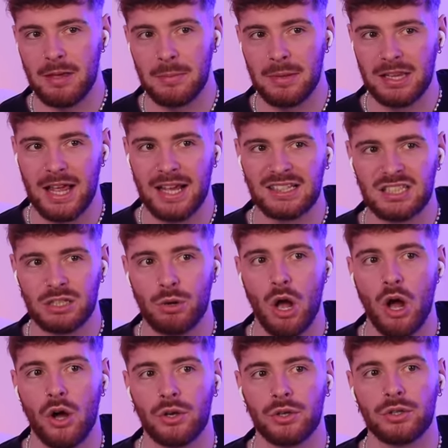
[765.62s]
maybe later
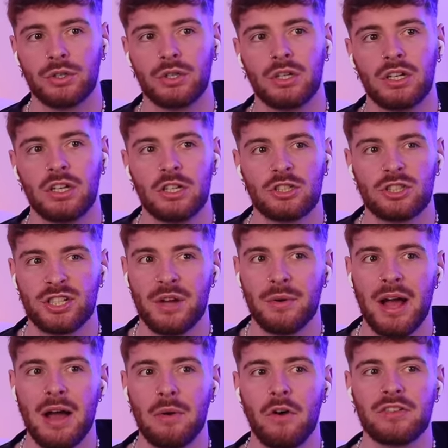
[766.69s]
on. Do you know
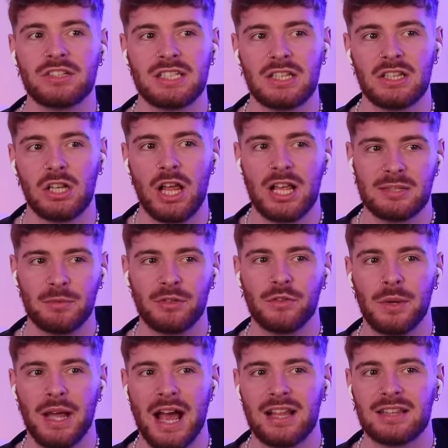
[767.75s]
how obviously in the last movie
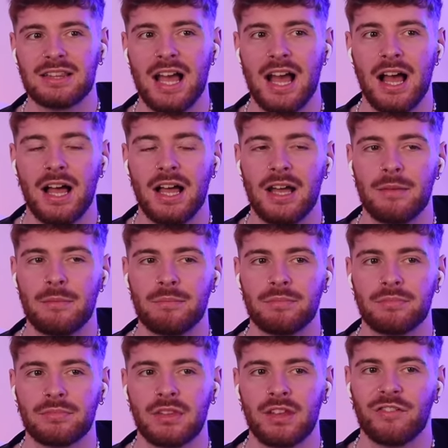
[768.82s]
we had that
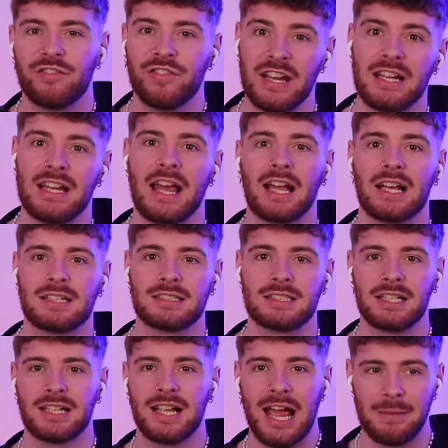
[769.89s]
phoenix
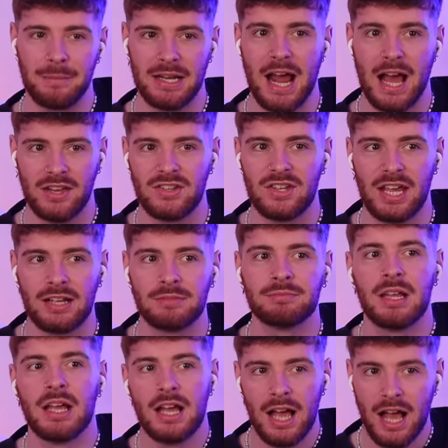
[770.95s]
that came in handy?
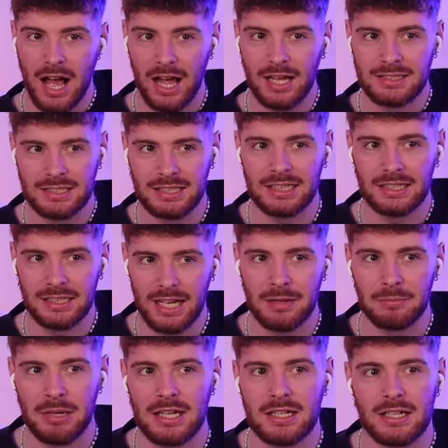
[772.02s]
I see
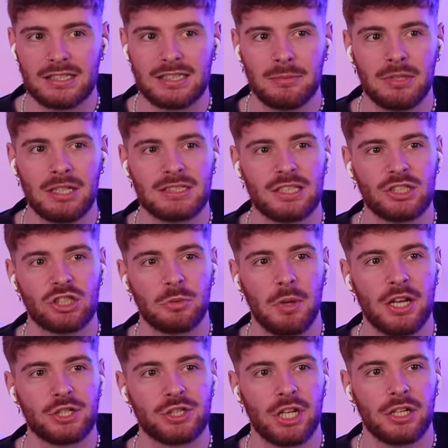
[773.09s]
it being a similar
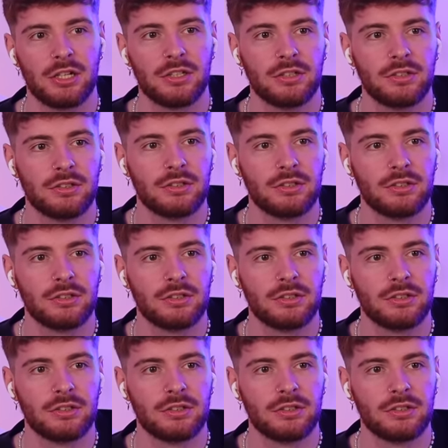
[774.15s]
situation.